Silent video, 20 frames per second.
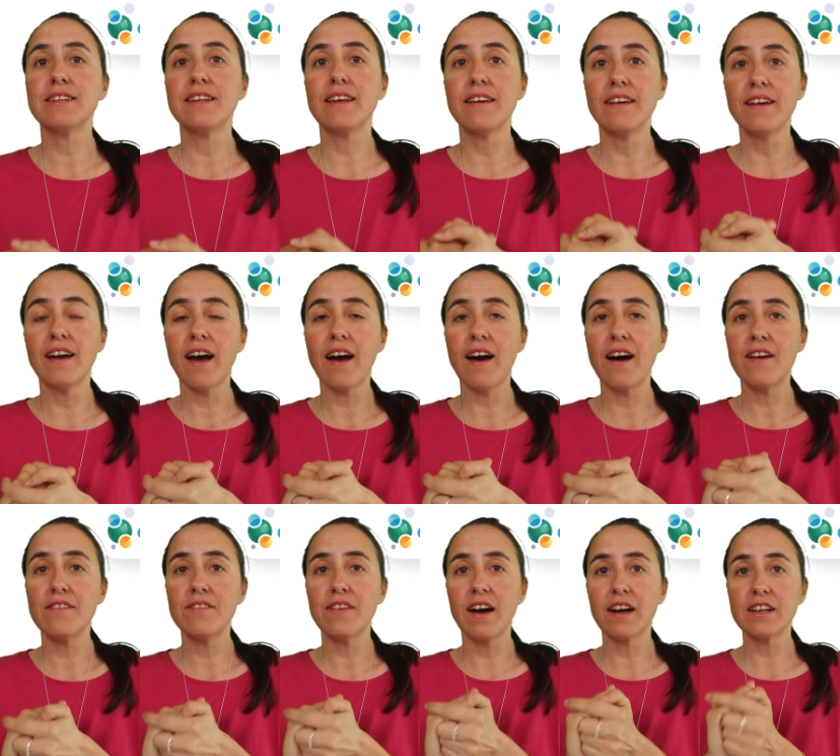They
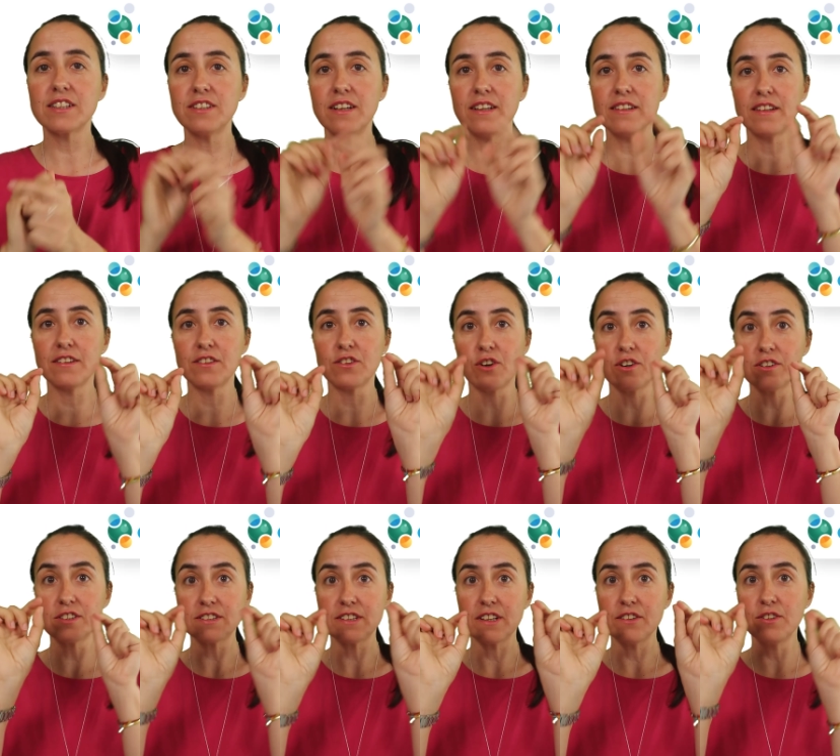have actually the
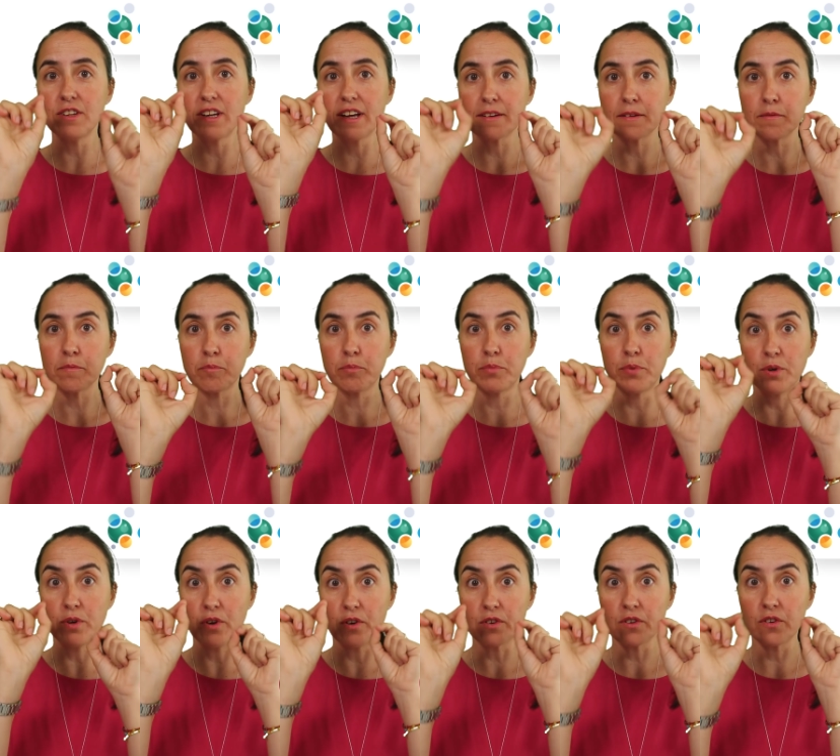dots that you can
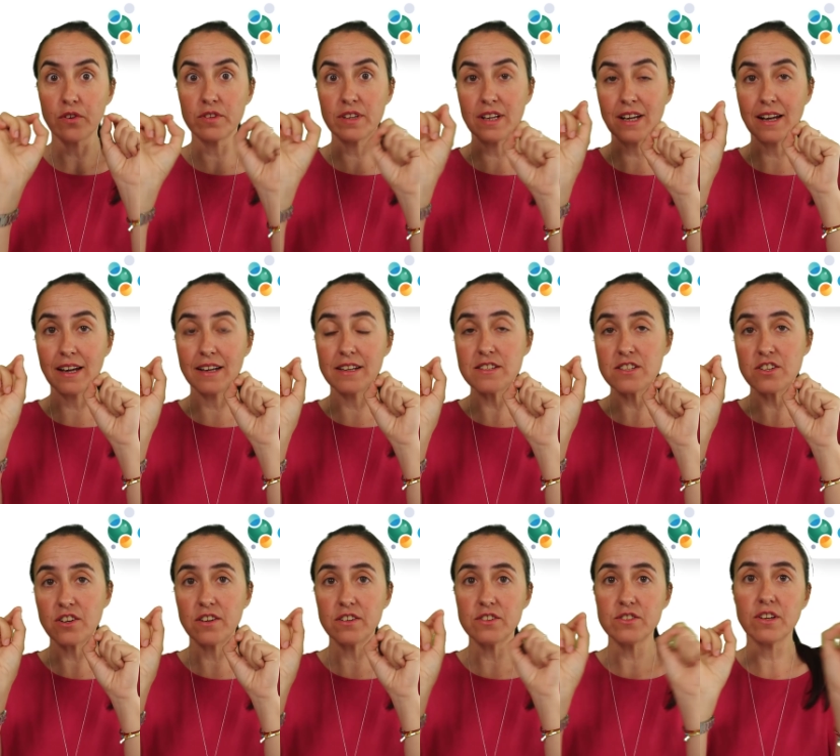put on on the line chart.